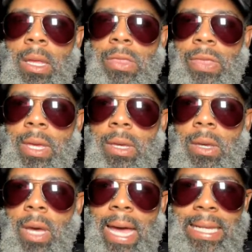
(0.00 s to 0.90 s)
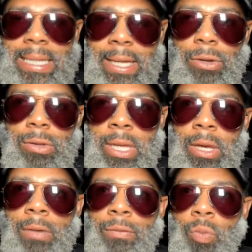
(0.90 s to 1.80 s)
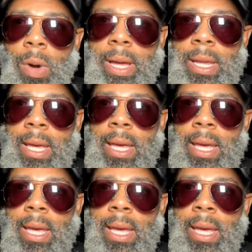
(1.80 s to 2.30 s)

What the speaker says: think ideally of what